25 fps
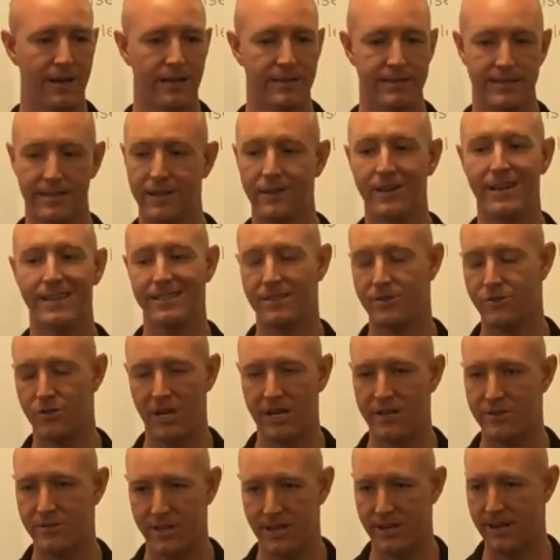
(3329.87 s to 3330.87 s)
Still hasn't
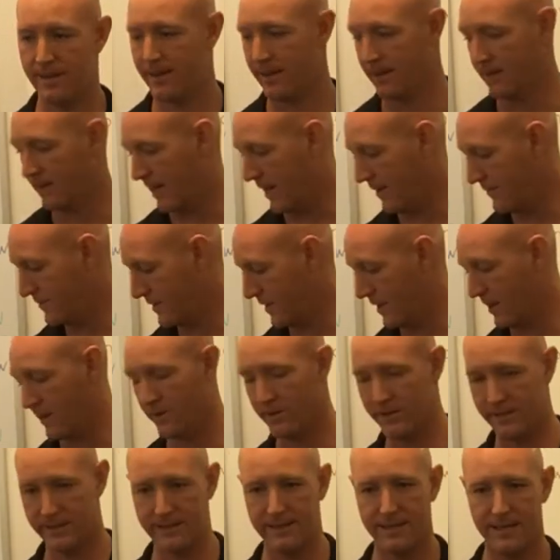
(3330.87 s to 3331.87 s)
changed anything
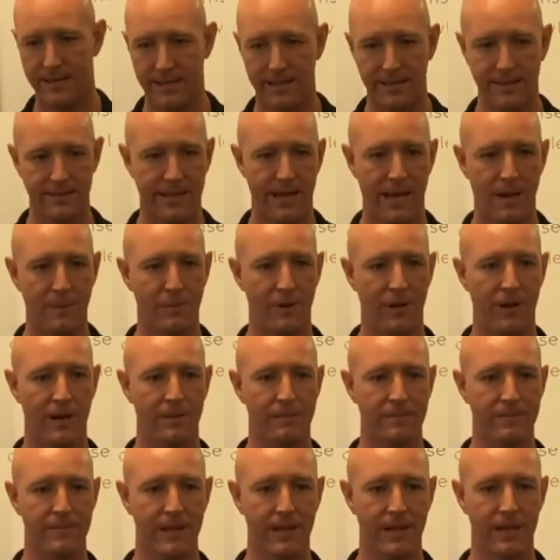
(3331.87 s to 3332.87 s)
lifestyle. He's a ticking time
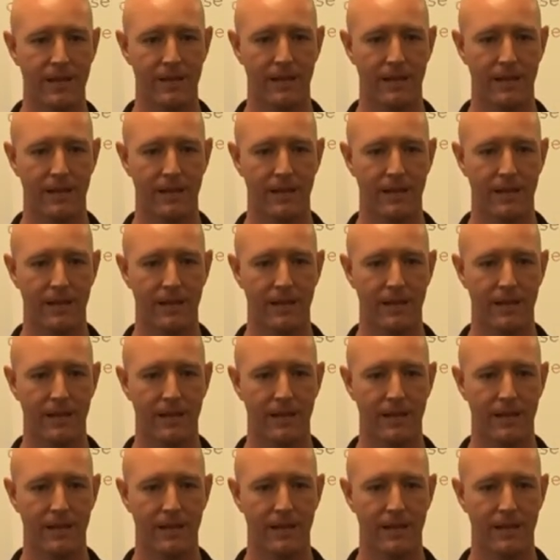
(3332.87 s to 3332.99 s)
bomb.